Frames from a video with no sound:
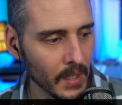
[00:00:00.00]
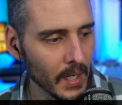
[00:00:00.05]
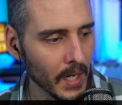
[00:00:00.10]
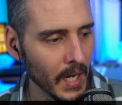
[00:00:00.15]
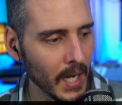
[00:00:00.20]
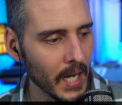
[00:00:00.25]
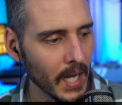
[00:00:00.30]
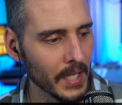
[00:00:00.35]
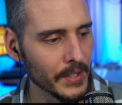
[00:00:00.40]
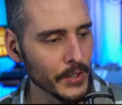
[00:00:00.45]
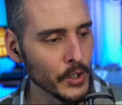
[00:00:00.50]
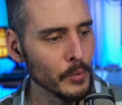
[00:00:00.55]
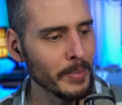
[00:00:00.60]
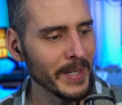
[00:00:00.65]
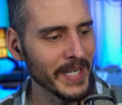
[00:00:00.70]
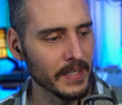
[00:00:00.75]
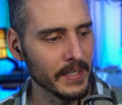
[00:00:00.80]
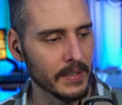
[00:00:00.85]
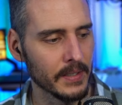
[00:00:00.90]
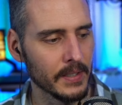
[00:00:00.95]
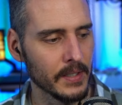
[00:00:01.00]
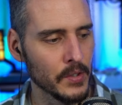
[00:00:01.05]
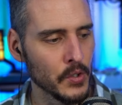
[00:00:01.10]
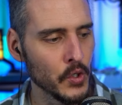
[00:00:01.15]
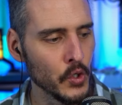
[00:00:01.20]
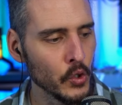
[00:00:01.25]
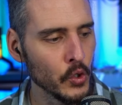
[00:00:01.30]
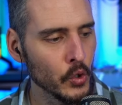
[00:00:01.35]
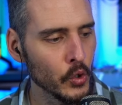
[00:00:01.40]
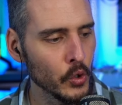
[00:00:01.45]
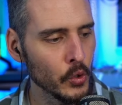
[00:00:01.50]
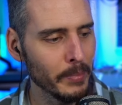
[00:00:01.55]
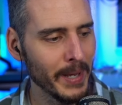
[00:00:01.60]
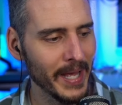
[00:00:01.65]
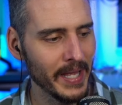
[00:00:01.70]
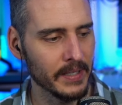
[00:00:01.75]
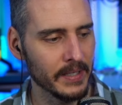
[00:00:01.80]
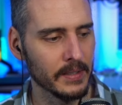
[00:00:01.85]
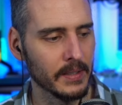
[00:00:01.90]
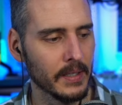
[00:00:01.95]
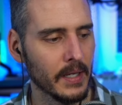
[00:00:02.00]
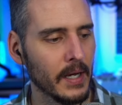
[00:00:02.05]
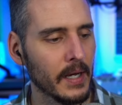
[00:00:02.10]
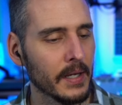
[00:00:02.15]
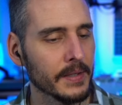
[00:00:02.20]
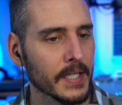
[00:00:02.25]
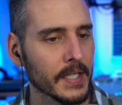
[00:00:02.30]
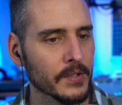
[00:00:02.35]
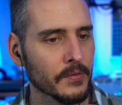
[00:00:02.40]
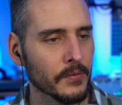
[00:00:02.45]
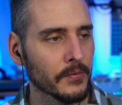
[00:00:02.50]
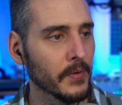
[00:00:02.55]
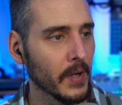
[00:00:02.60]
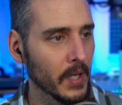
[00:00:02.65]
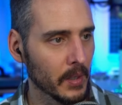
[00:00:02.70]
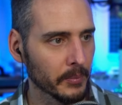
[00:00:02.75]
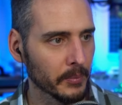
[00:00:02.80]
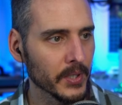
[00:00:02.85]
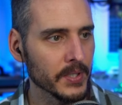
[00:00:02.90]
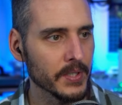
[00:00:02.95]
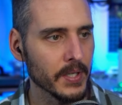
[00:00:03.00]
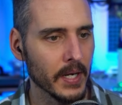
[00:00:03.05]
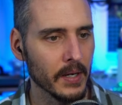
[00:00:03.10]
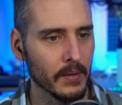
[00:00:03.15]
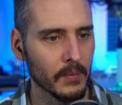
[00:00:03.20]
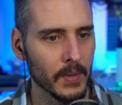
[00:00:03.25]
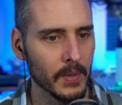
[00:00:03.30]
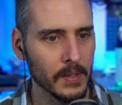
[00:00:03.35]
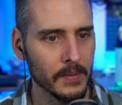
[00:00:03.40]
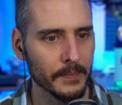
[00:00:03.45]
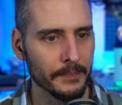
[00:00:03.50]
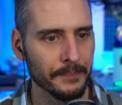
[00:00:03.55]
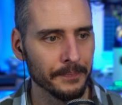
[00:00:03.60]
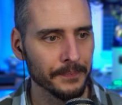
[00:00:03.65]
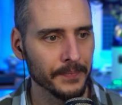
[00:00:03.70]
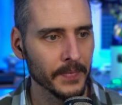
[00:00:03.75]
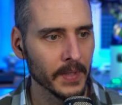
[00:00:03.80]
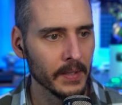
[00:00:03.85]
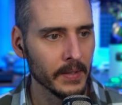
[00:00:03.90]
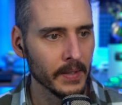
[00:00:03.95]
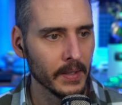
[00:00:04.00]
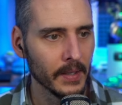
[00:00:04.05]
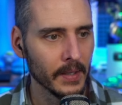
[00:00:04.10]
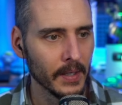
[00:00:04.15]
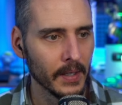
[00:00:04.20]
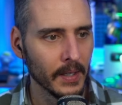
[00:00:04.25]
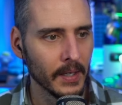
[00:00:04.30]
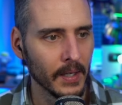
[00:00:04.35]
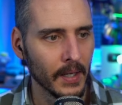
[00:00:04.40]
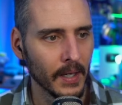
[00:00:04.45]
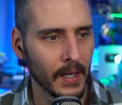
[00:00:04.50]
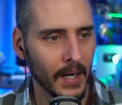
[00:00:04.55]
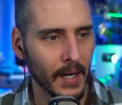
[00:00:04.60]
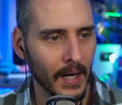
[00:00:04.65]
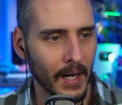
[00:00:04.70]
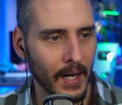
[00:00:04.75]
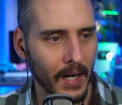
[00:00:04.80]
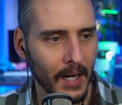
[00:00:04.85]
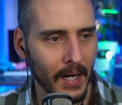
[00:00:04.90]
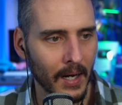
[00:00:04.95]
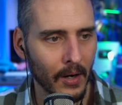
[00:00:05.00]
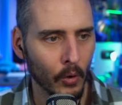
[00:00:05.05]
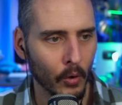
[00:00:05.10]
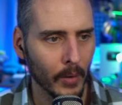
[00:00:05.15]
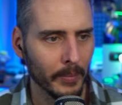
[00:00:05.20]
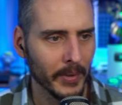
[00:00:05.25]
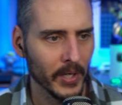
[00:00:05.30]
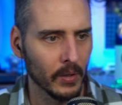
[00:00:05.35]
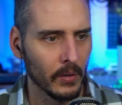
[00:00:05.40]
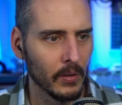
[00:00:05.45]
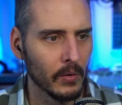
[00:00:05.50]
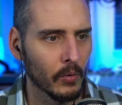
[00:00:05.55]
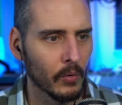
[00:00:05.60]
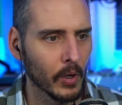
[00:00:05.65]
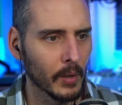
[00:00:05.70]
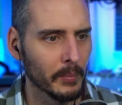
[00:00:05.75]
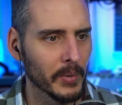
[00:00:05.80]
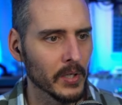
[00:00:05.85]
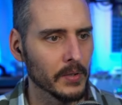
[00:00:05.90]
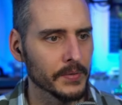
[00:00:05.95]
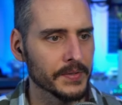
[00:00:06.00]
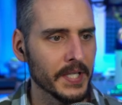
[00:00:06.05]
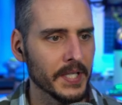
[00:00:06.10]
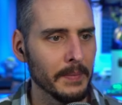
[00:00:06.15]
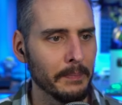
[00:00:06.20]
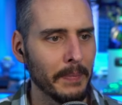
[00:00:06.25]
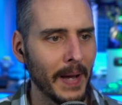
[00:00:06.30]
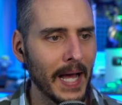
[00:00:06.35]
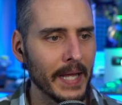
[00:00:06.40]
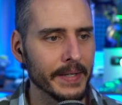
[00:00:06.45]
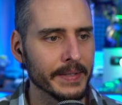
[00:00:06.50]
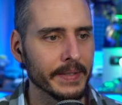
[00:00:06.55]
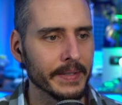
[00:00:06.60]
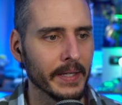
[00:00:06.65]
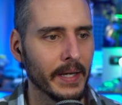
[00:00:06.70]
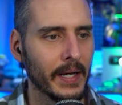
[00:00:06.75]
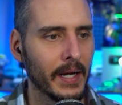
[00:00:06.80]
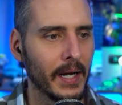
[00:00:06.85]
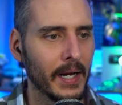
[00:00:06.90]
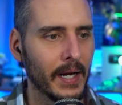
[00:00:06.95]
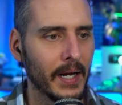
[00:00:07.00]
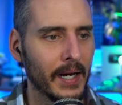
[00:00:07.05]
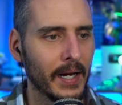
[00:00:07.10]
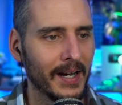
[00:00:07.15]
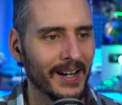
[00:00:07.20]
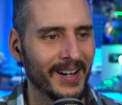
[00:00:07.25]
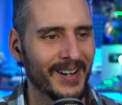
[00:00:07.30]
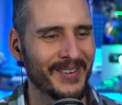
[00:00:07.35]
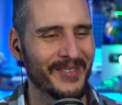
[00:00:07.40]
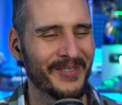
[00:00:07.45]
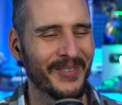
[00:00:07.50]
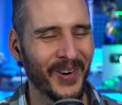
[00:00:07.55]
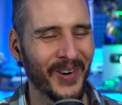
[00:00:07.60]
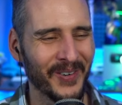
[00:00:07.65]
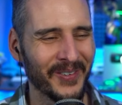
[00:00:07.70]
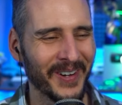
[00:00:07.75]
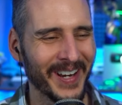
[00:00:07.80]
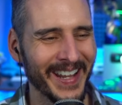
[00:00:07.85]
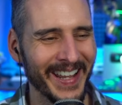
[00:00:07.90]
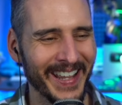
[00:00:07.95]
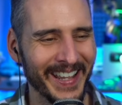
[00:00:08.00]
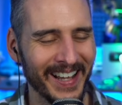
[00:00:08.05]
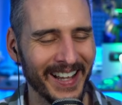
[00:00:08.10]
Uh, Nubin New Ben, uh, thanks for follow. Appreciate it. Welcome. Uh, Orbital, Orbital Teapot, uh, 418.